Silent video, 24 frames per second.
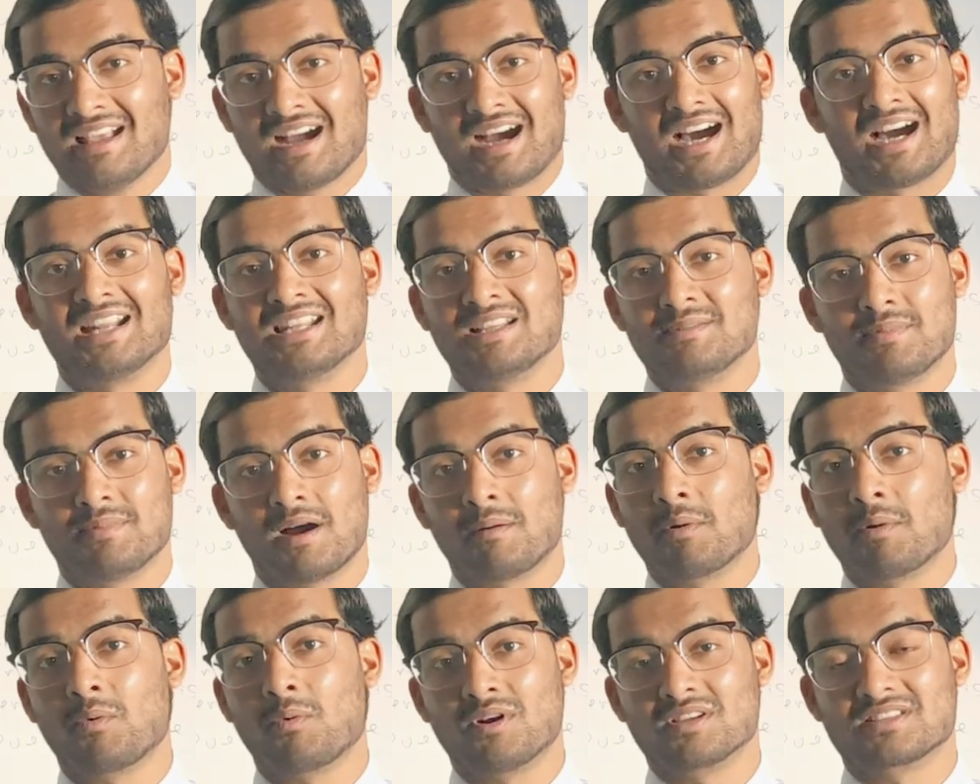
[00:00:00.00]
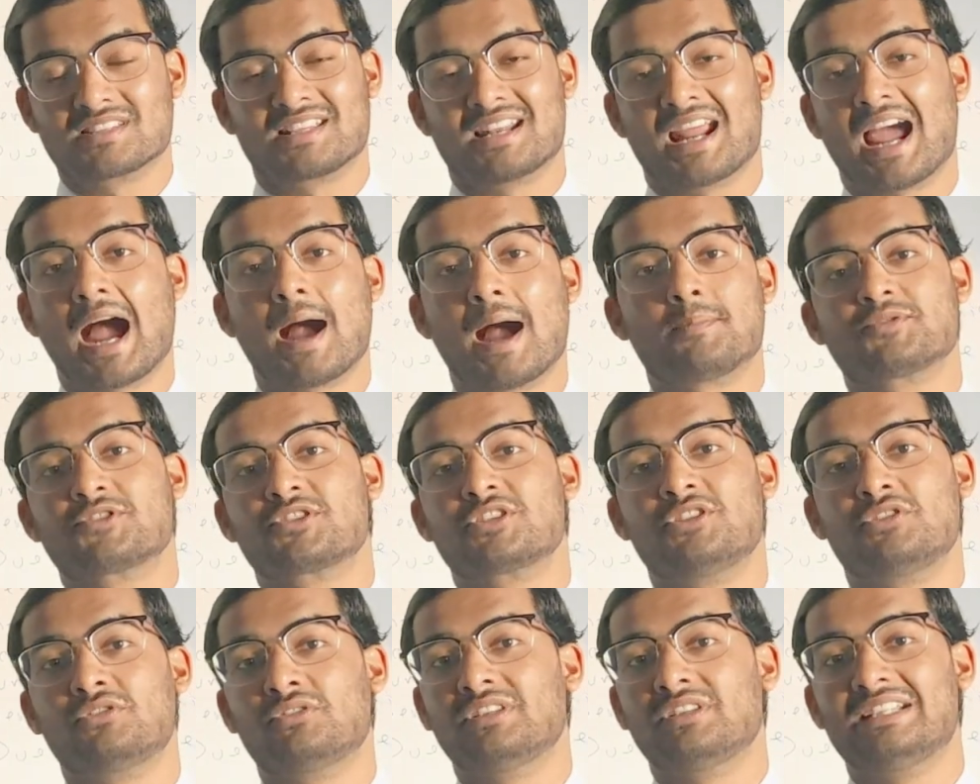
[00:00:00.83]
Alibaba was an
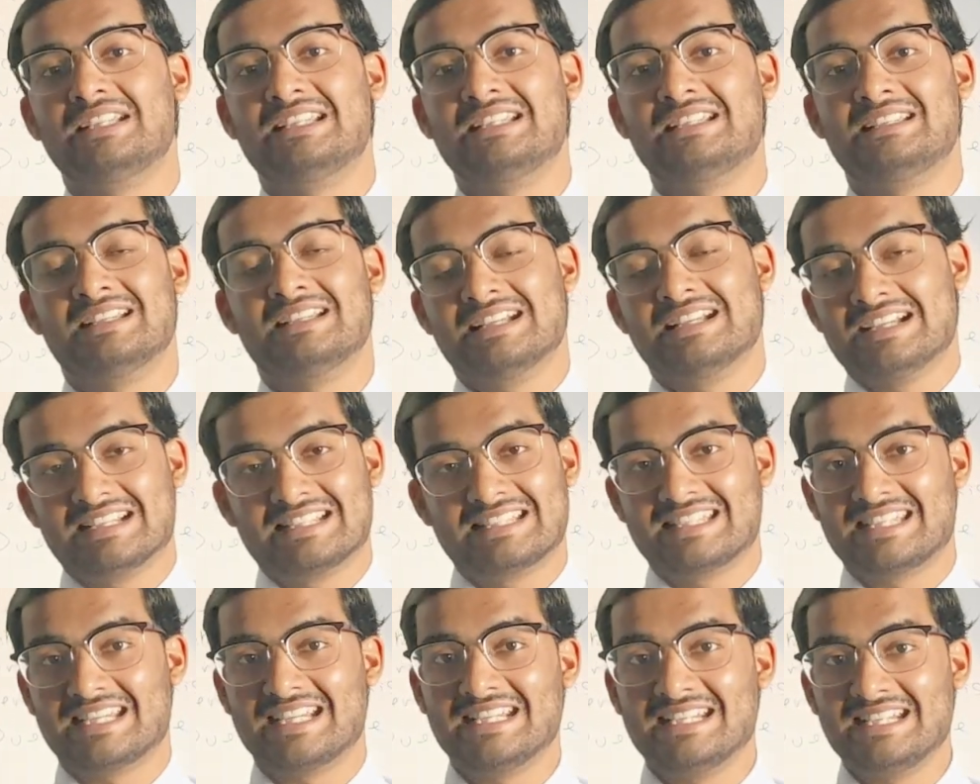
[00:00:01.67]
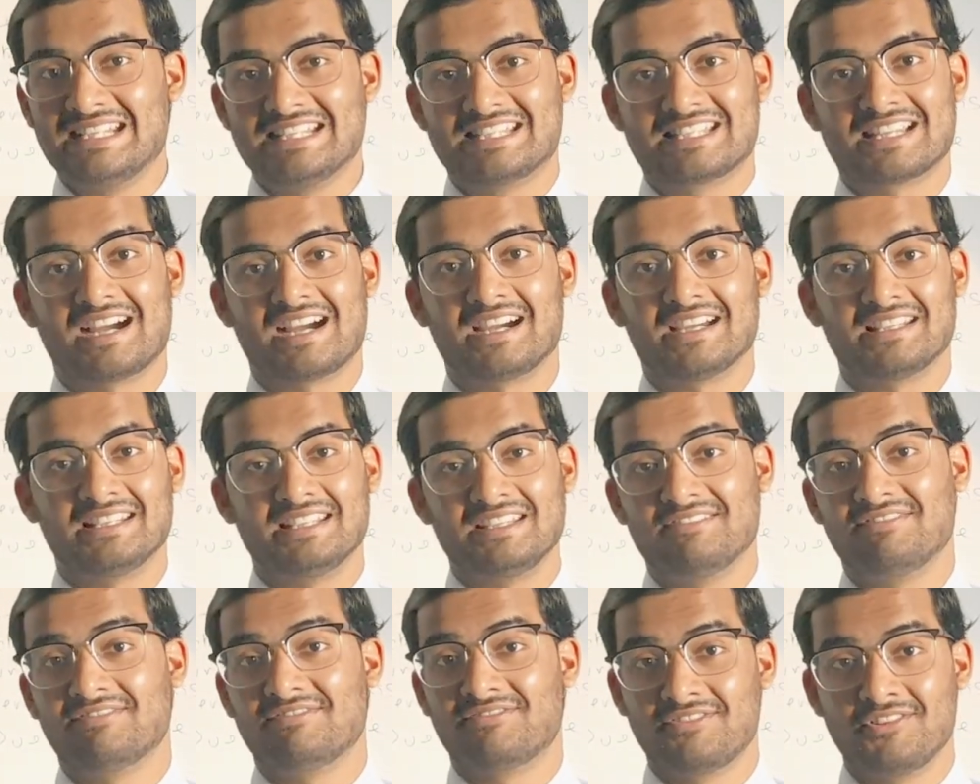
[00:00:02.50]
absolutely teeny tiny
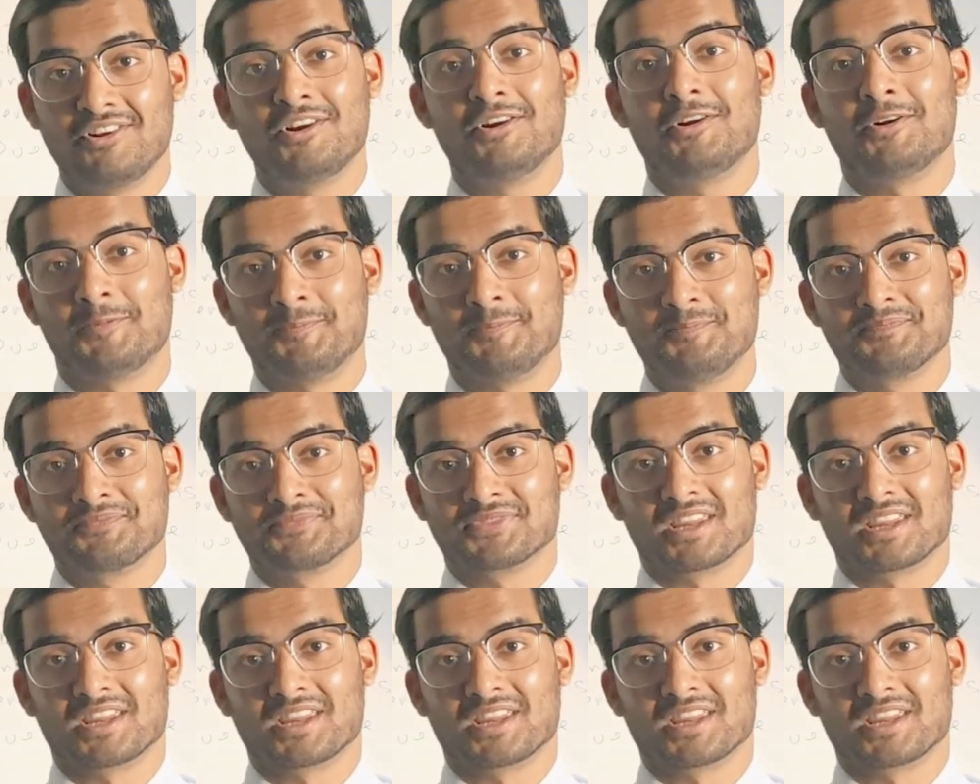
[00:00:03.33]
firm,